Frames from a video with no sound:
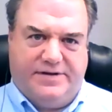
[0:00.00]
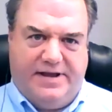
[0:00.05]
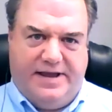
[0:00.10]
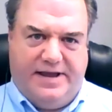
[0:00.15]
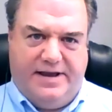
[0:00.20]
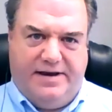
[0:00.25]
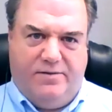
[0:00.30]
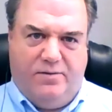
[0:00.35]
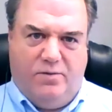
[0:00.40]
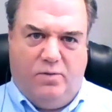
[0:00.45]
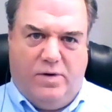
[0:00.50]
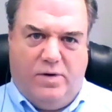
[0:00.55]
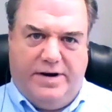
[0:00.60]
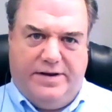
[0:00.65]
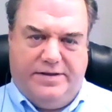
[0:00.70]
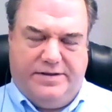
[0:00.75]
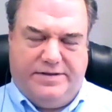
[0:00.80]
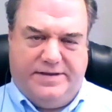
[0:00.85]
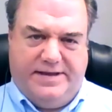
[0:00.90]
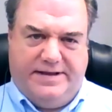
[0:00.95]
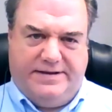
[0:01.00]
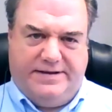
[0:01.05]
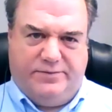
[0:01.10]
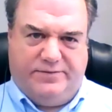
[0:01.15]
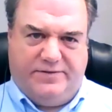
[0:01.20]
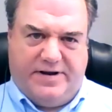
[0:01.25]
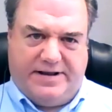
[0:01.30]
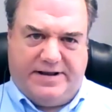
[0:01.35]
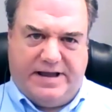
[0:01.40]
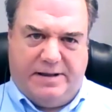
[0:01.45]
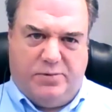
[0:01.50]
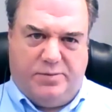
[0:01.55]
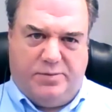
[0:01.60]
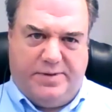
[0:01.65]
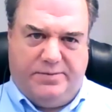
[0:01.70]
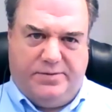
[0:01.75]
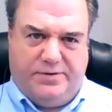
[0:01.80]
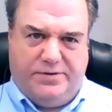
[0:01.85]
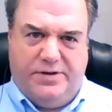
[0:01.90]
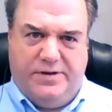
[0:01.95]
And one of the things, we've got a couple
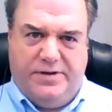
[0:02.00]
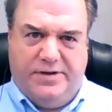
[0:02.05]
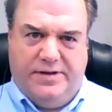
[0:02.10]
people